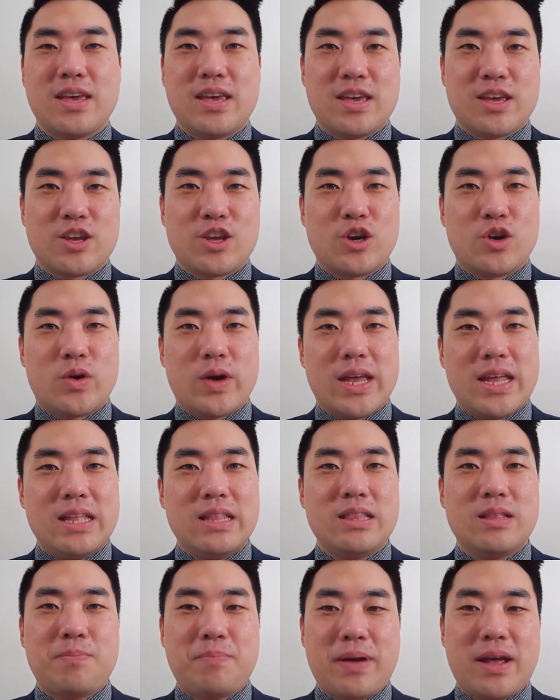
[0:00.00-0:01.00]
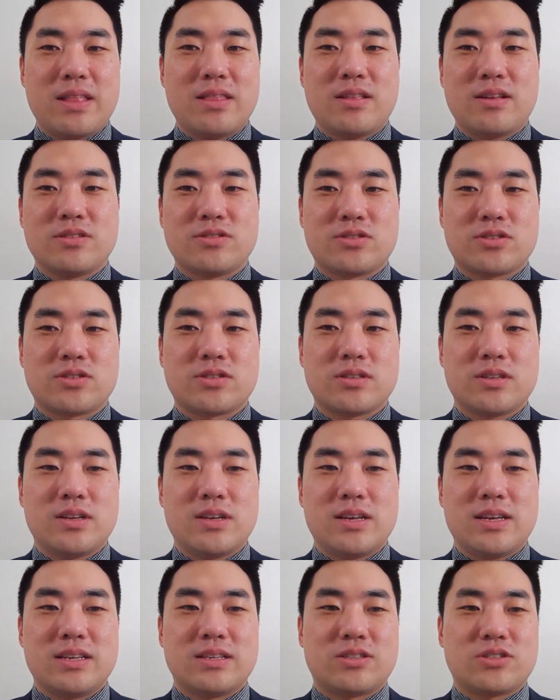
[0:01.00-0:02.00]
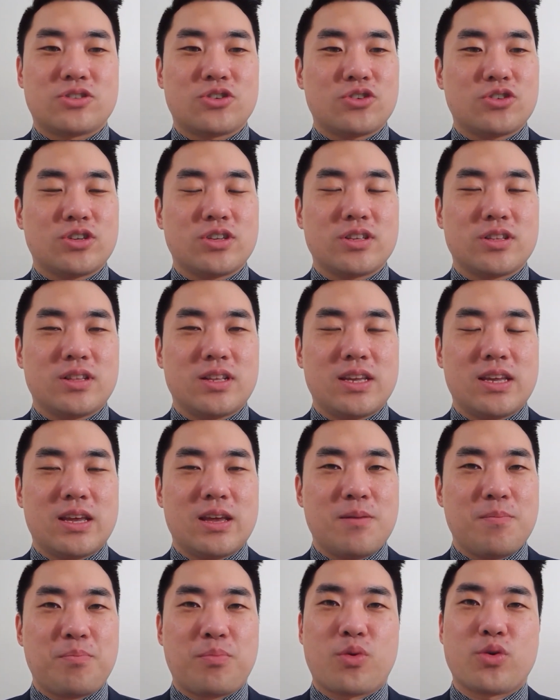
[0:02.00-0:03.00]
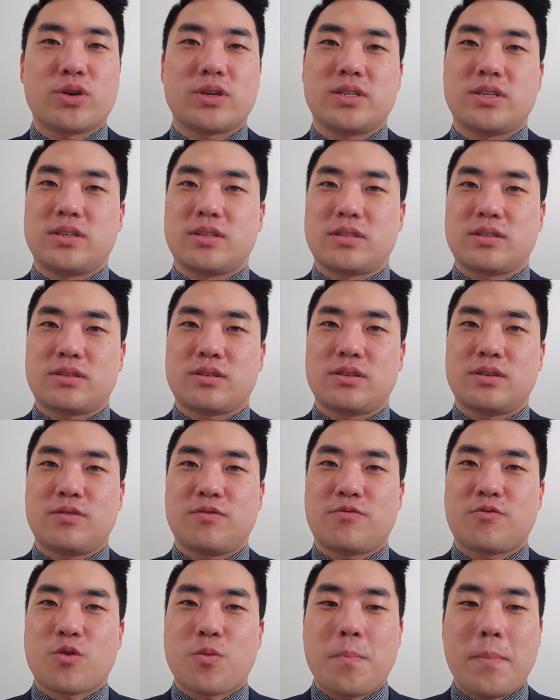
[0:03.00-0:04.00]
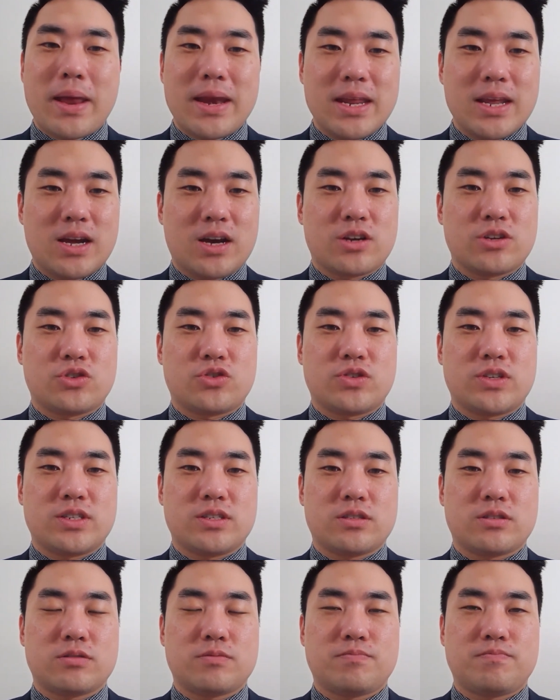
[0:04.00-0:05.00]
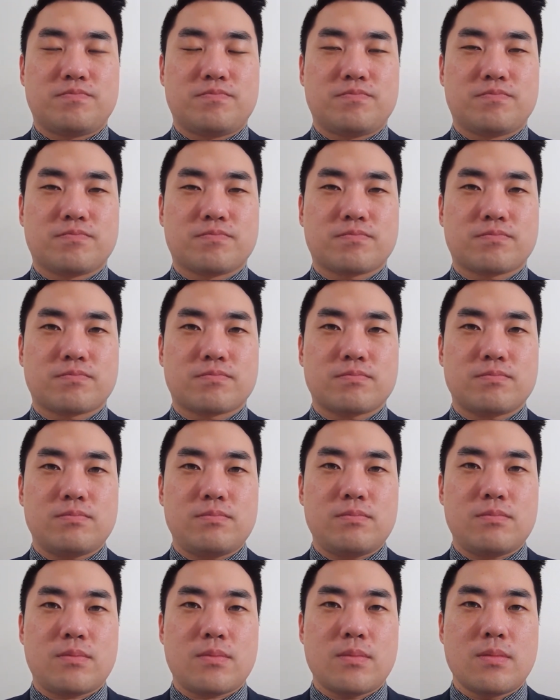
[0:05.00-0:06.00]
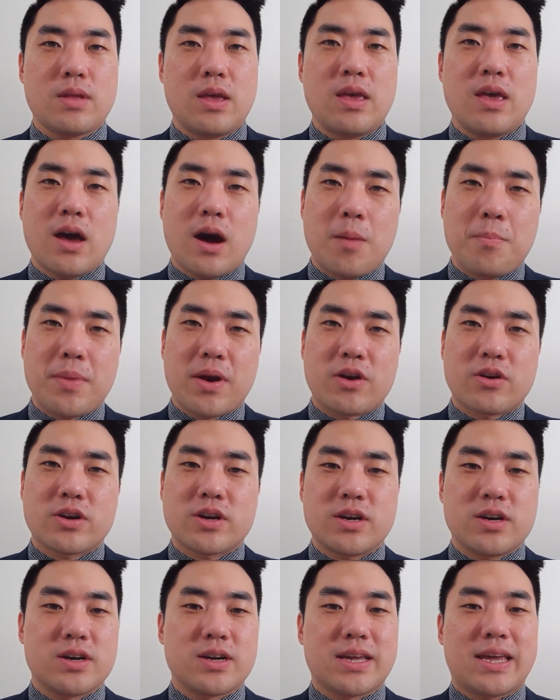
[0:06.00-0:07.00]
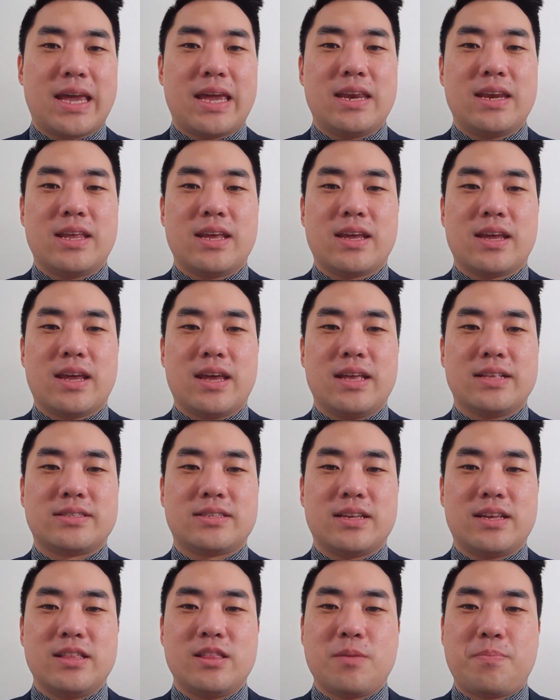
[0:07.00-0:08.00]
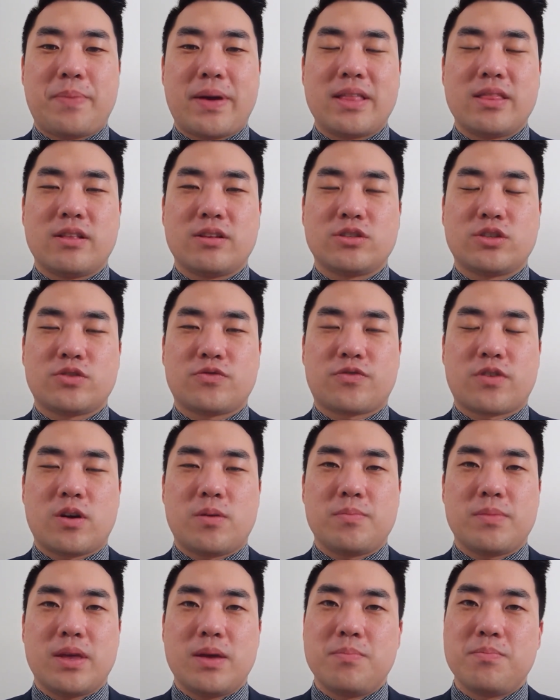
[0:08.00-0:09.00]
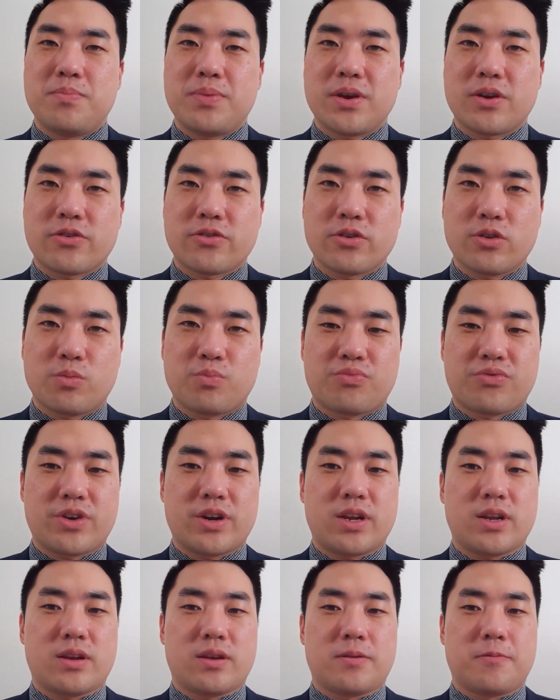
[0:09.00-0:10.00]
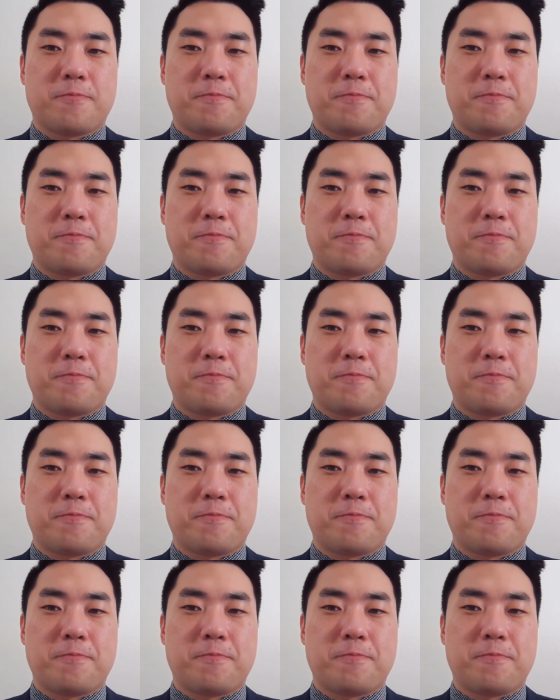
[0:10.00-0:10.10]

You know, independence is certainly important for many countries. America gaining its independence from Imperial Britain,